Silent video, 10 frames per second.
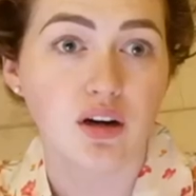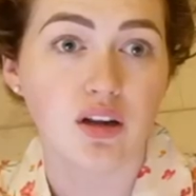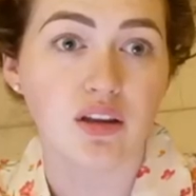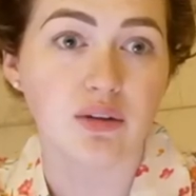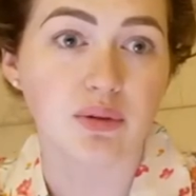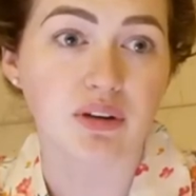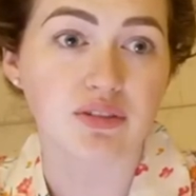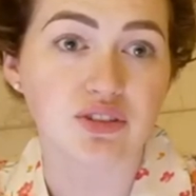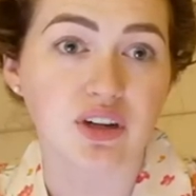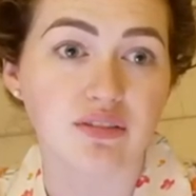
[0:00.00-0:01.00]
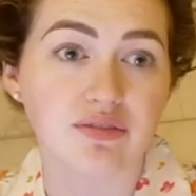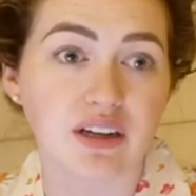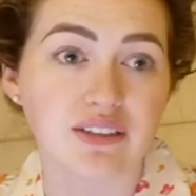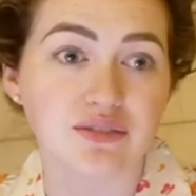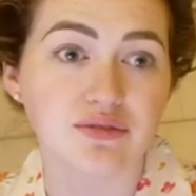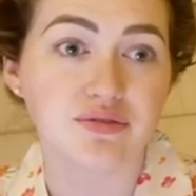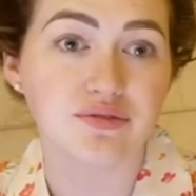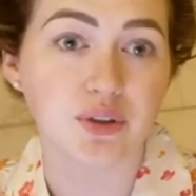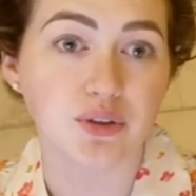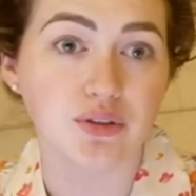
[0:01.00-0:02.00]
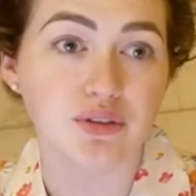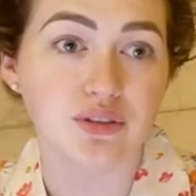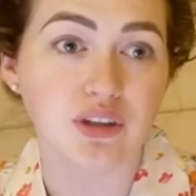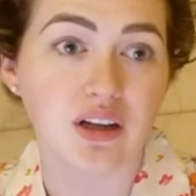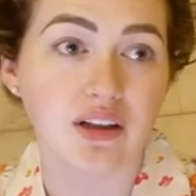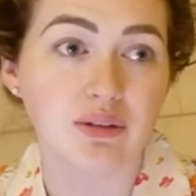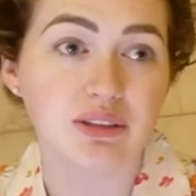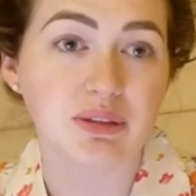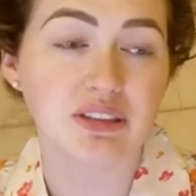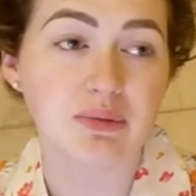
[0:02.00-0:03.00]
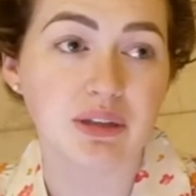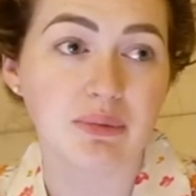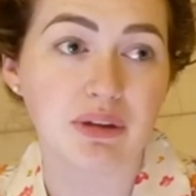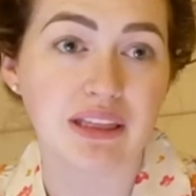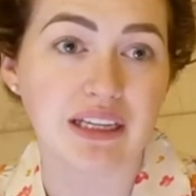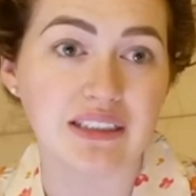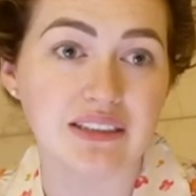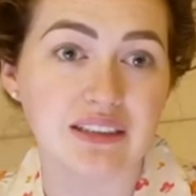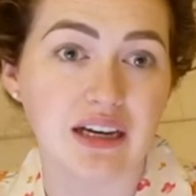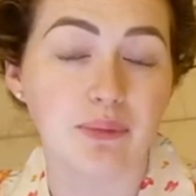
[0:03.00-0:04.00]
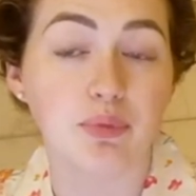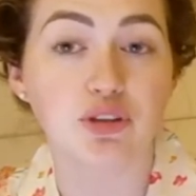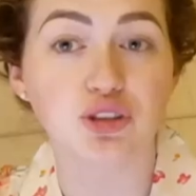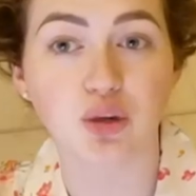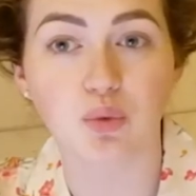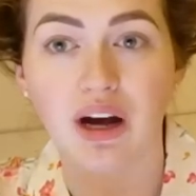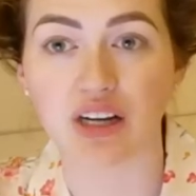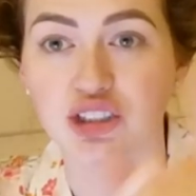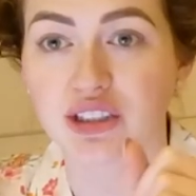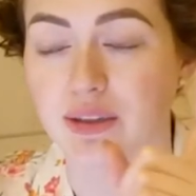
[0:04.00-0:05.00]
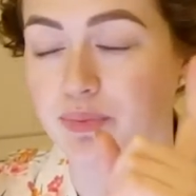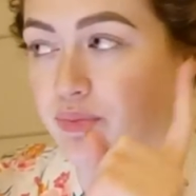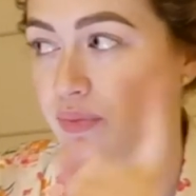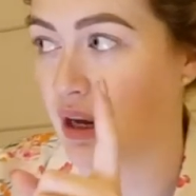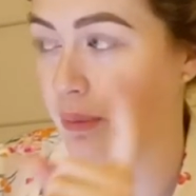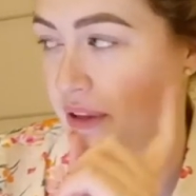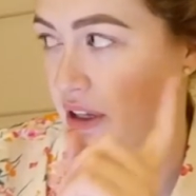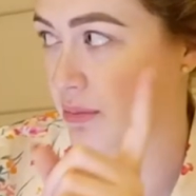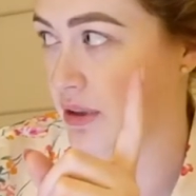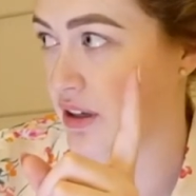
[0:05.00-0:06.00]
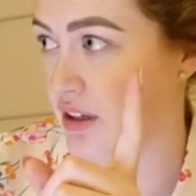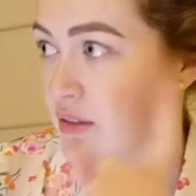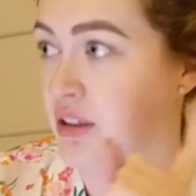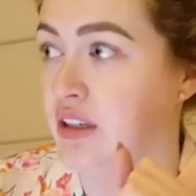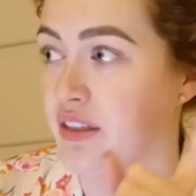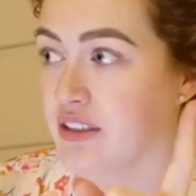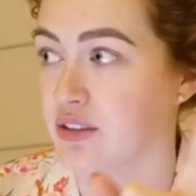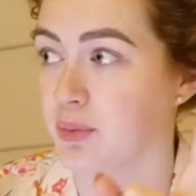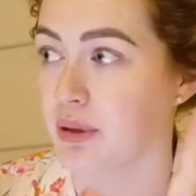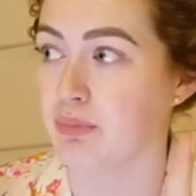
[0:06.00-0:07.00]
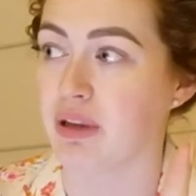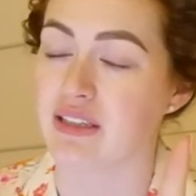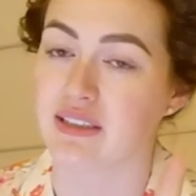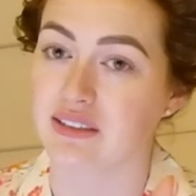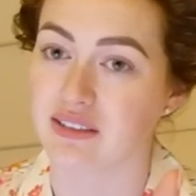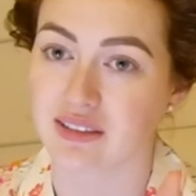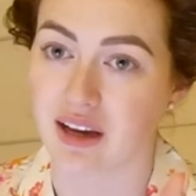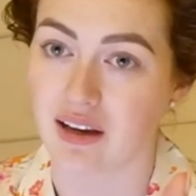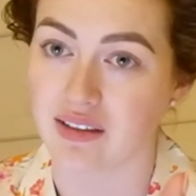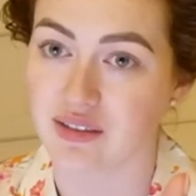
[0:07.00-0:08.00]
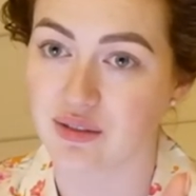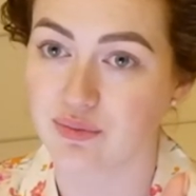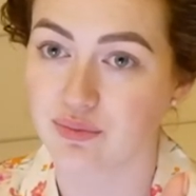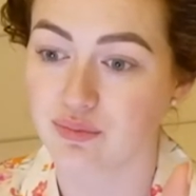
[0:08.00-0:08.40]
And then I'm gonna have to try and find some food. And that was supposed to be like my lazy day. But do you know what, actually, now I'm thinking about it, this could be a blessing in disguise.